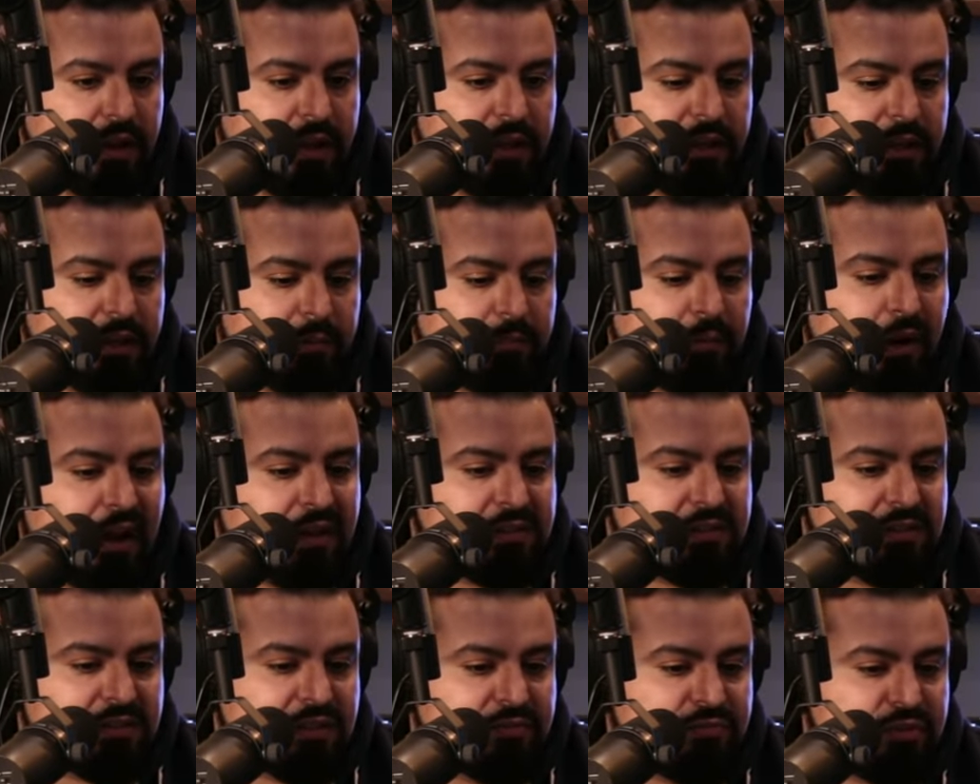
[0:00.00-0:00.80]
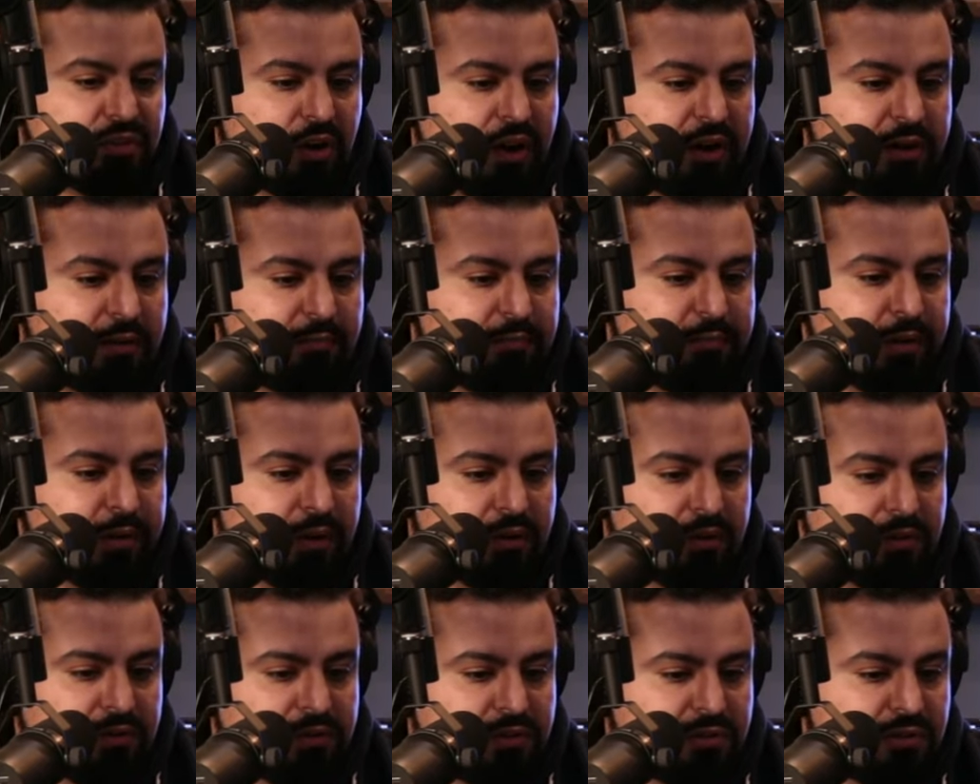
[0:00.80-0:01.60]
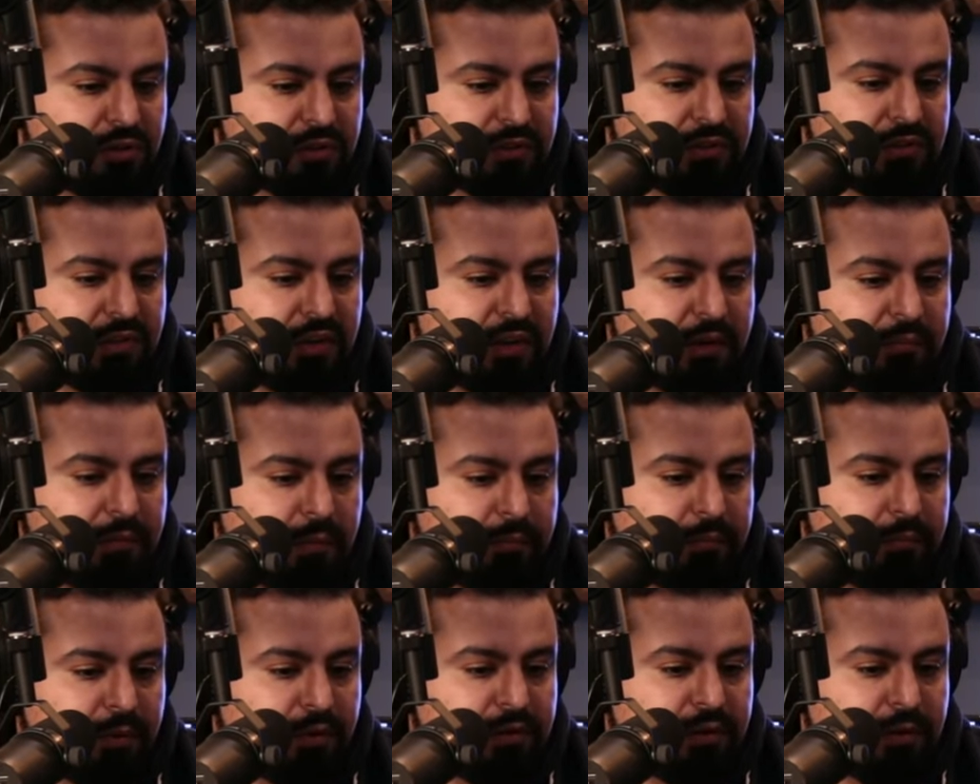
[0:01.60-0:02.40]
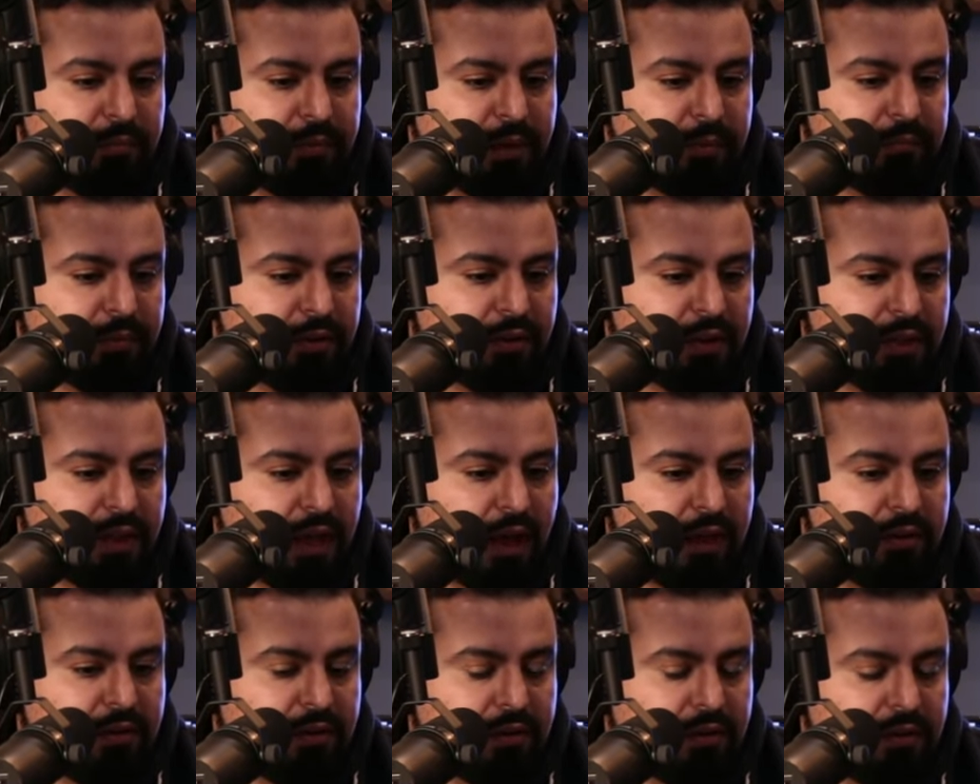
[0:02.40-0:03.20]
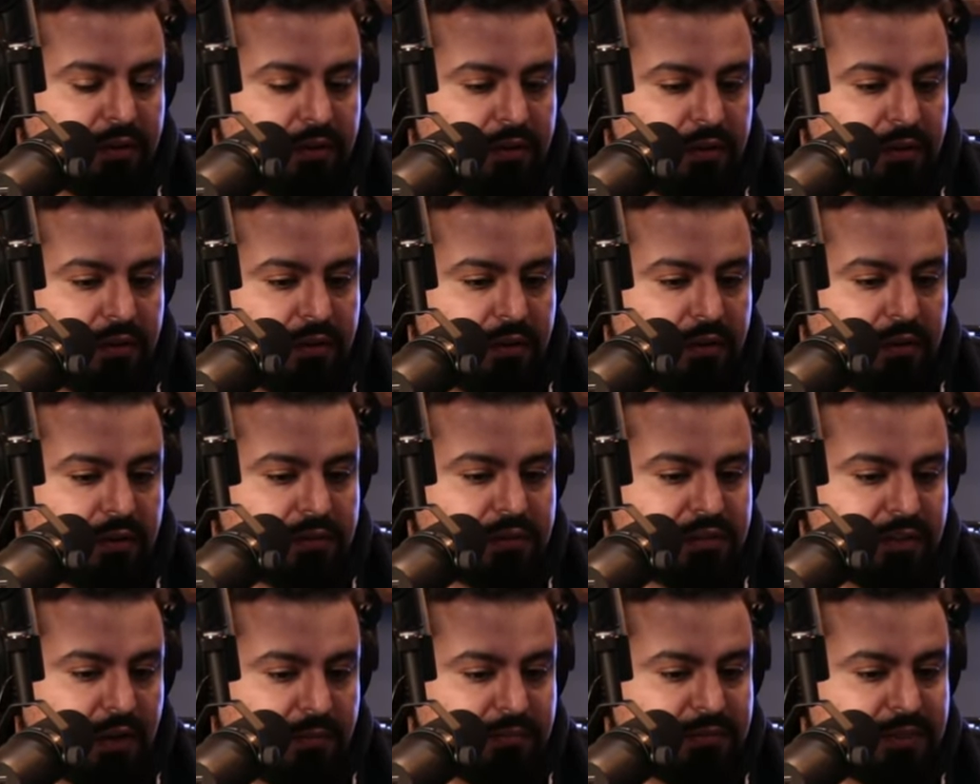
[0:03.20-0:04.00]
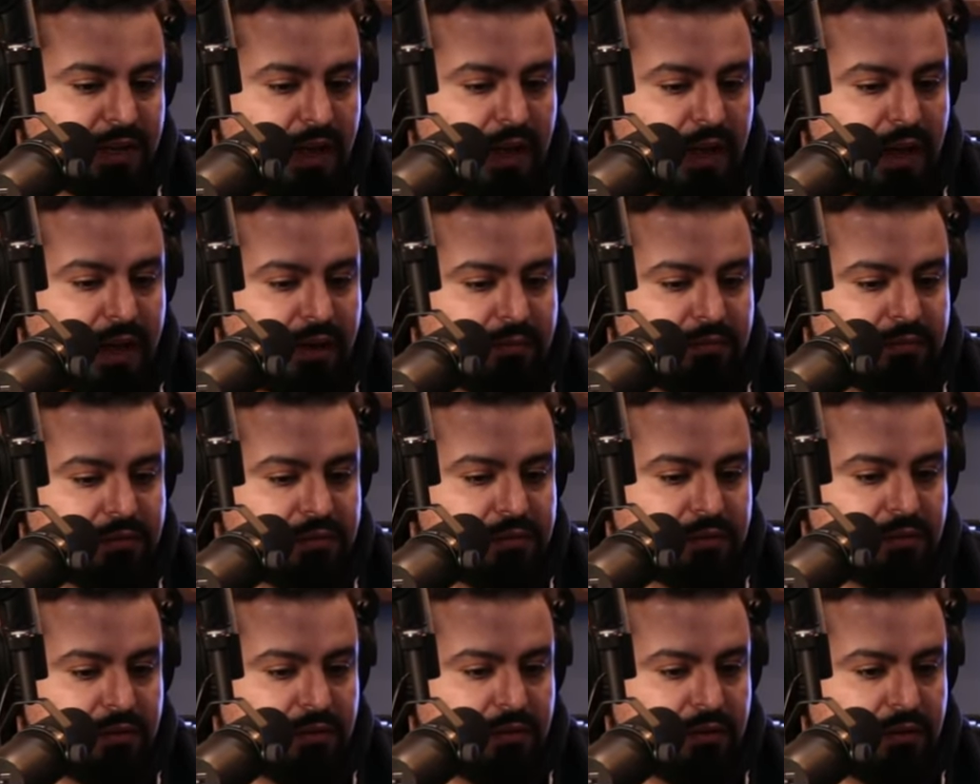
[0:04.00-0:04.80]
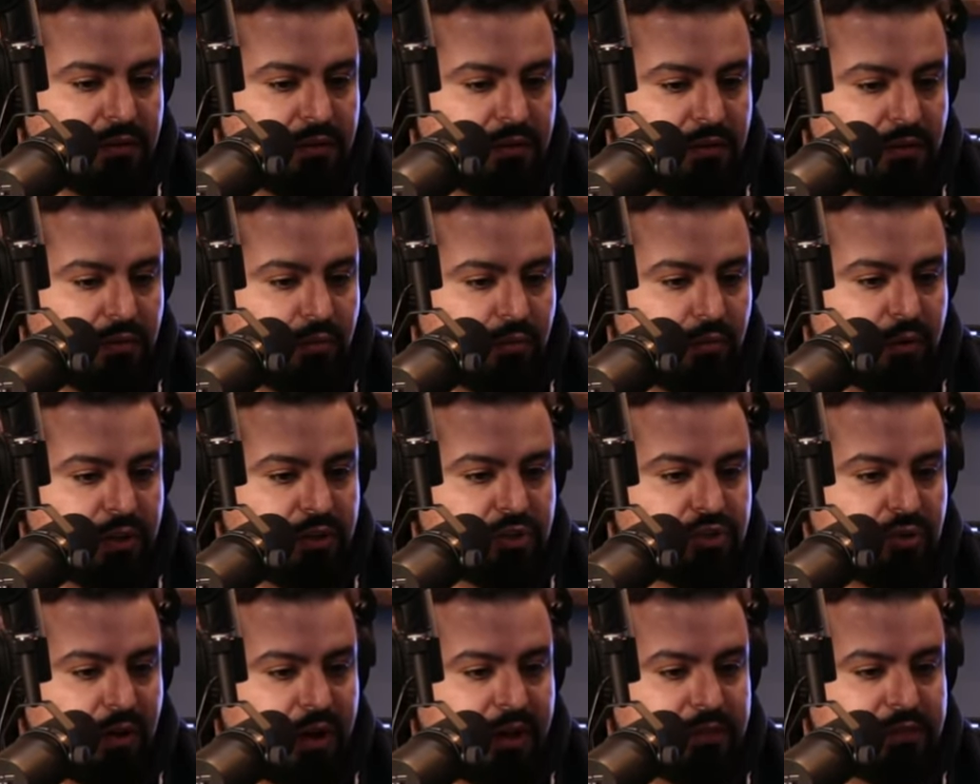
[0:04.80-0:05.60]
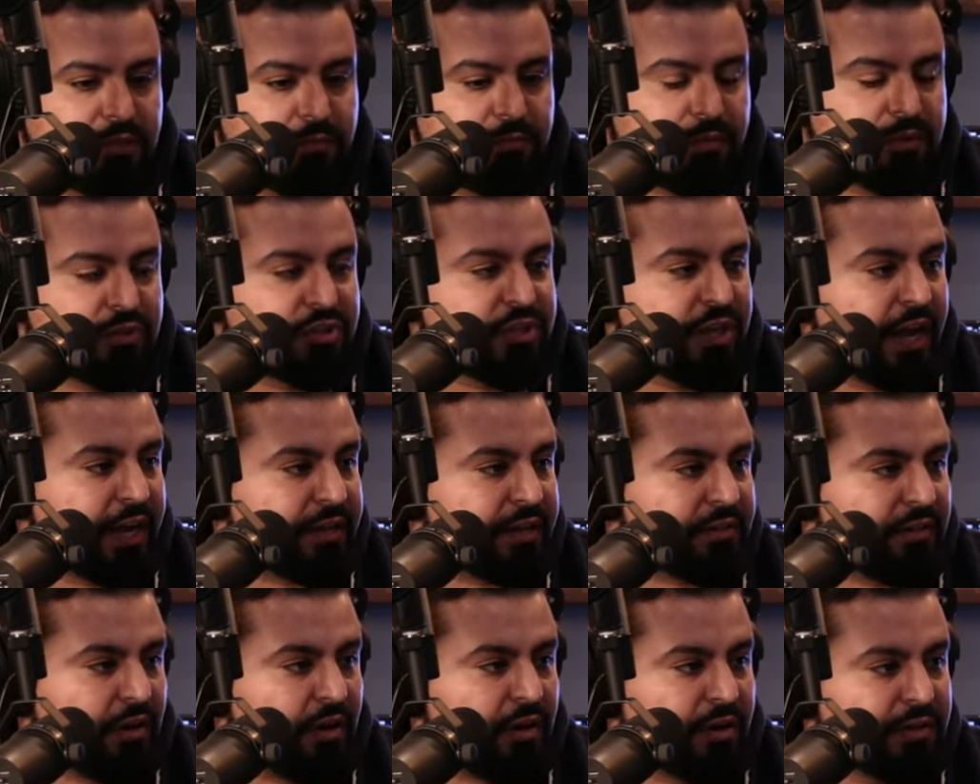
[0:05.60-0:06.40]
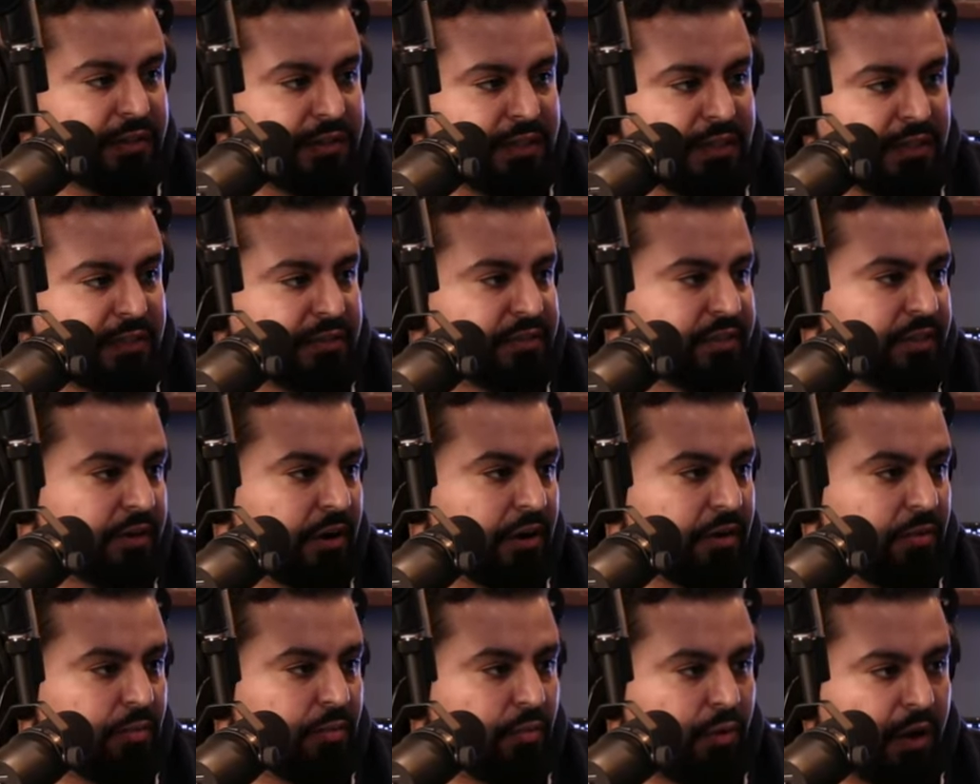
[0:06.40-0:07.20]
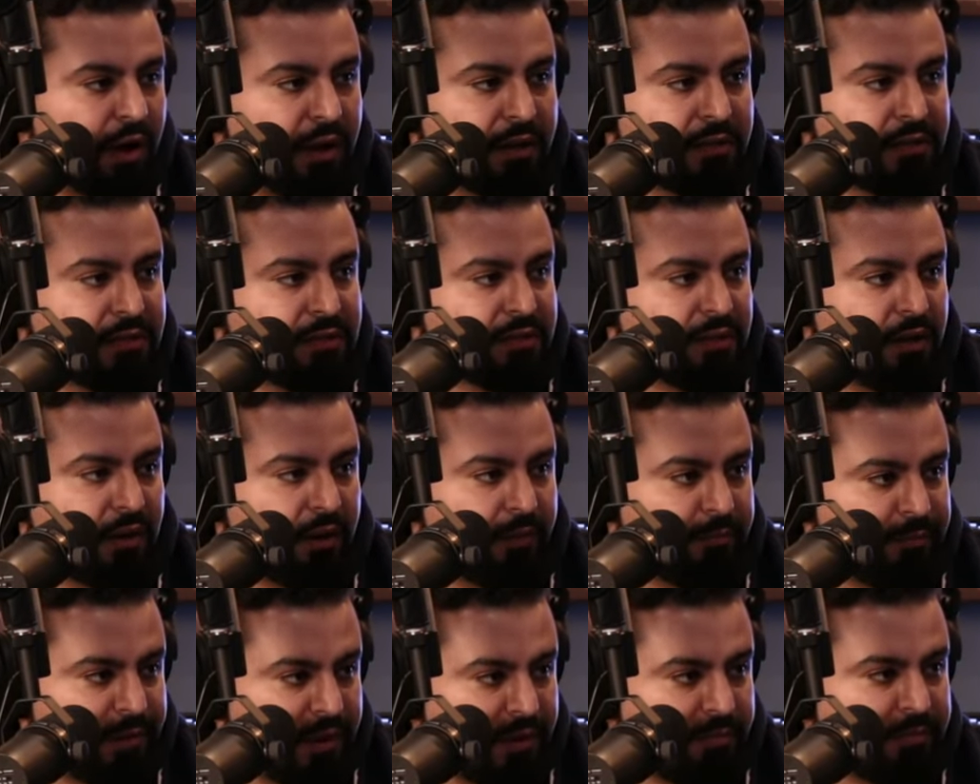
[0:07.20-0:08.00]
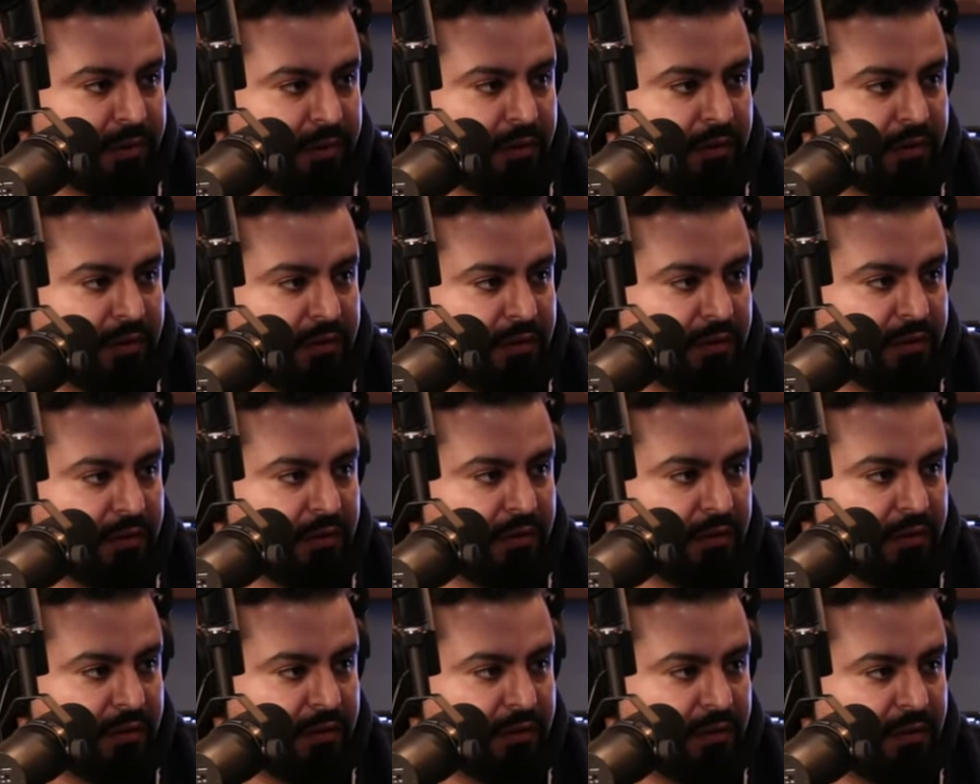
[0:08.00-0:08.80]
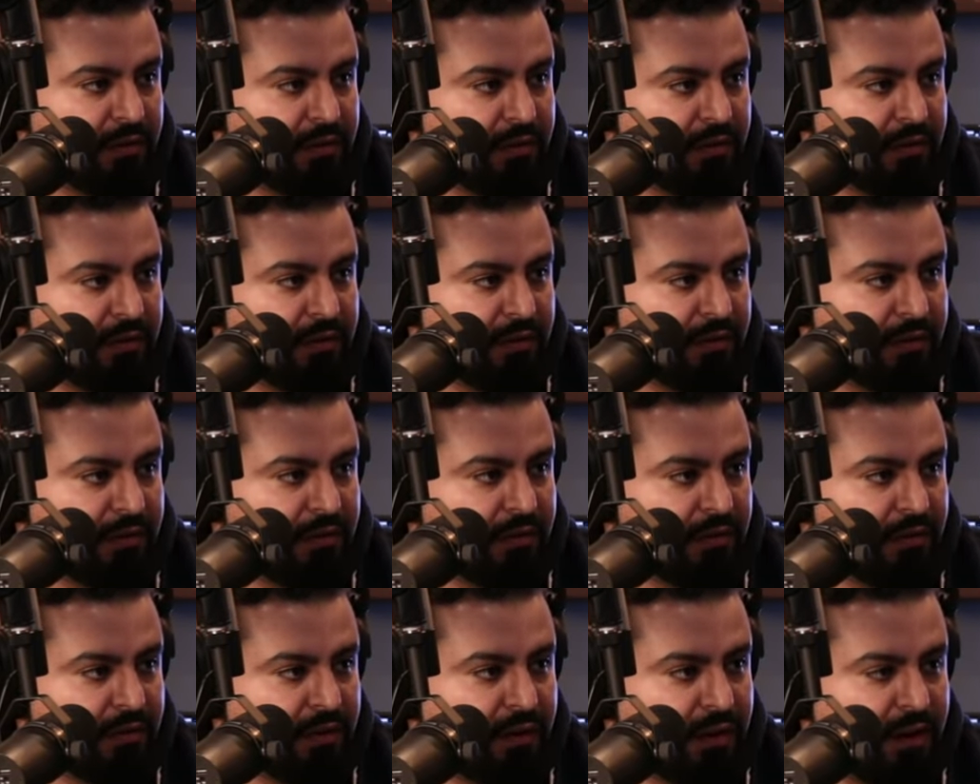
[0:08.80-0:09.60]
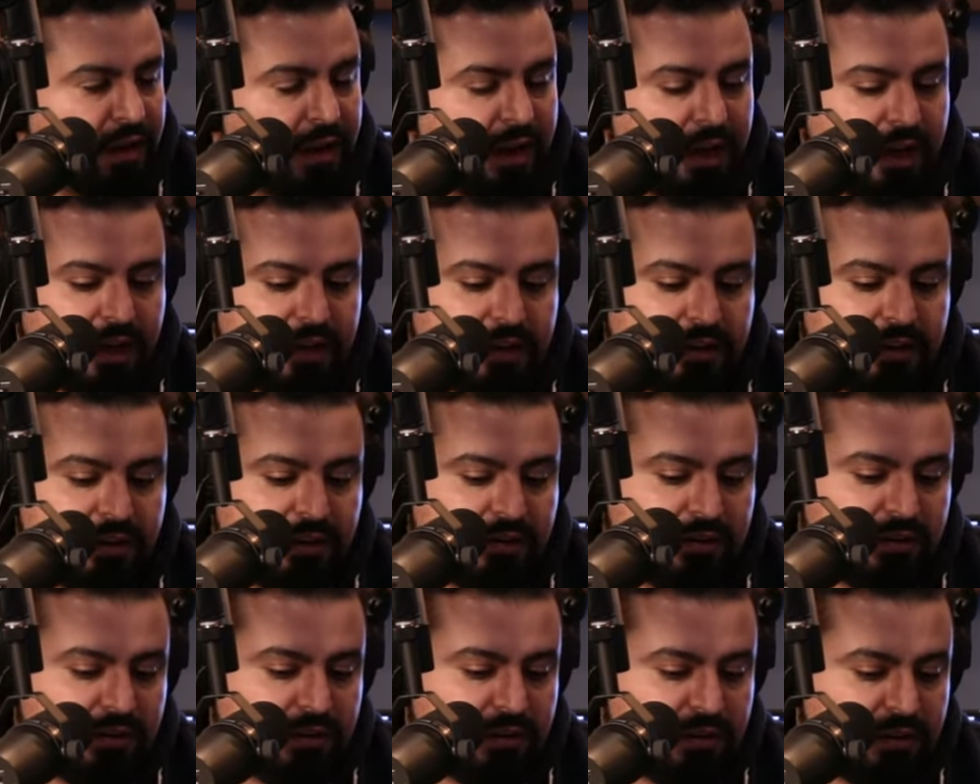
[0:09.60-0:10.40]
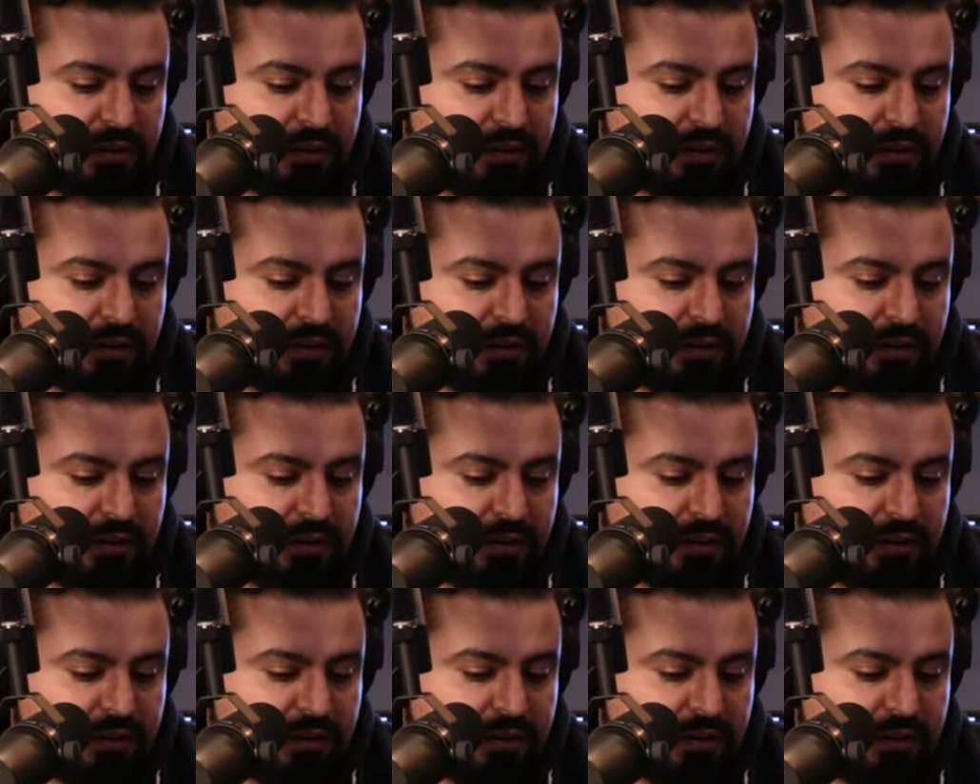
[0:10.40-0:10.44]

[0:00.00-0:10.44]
In the process of trying to build your team and put your people together, sometimes we try to project our needs and our wants on people. Right. And